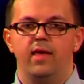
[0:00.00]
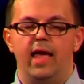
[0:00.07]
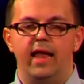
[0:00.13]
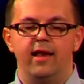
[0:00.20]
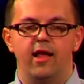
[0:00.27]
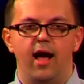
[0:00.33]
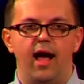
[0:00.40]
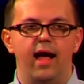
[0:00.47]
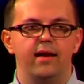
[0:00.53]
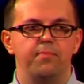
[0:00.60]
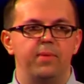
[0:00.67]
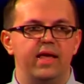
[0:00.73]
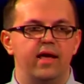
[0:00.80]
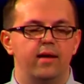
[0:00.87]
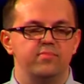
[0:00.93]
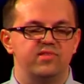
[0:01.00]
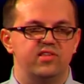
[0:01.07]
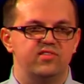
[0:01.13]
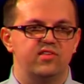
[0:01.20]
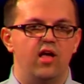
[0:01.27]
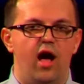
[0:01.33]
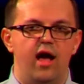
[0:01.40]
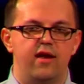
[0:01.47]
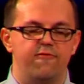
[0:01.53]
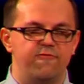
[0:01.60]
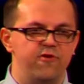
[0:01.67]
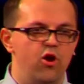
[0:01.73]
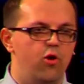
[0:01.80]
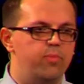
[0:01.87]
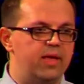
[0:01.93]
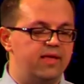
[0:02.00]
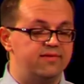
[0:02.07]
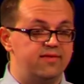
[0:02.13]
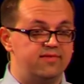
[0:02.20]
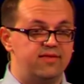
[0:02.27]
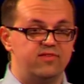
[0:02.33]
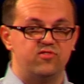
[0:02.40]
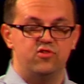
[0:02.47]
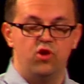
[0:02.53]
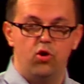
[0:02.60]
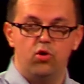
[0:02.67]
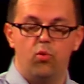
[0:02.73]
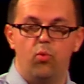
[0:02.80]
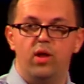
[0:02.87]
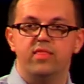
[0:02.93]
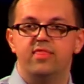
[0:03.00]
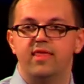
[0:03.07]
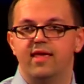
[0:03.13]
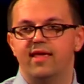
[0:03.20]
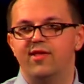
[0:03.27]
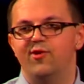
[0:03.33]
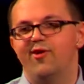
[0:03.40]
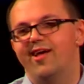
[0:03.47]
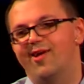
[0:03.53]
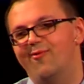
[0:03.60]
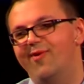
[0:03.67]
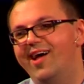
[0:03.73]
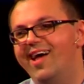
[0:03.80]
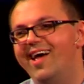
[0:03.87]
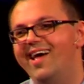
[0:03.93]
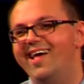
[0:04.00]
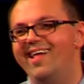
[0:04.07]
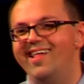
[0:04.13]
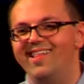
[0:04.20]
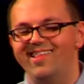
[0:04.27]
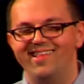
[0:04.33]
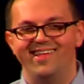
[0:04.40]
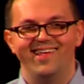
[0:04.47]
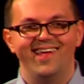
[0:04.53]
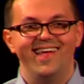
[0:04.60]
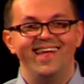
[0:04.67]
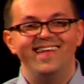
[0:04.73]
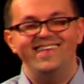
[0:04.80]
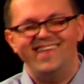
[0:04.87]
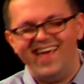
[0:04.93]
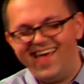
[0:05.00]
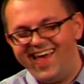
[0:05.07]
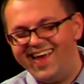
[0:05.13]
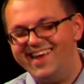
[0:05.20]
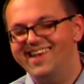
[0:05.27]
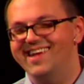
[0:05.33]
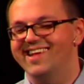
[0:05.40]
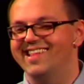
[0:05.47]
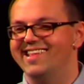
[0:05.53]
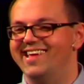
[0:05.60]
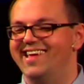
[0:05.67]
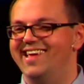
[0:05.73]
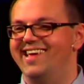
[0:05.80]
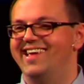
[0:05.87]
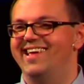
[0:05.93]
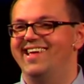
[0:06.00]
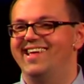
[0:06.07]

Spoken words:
And God becomes this God of no, because he says no to one thing, and you're like, well, technically,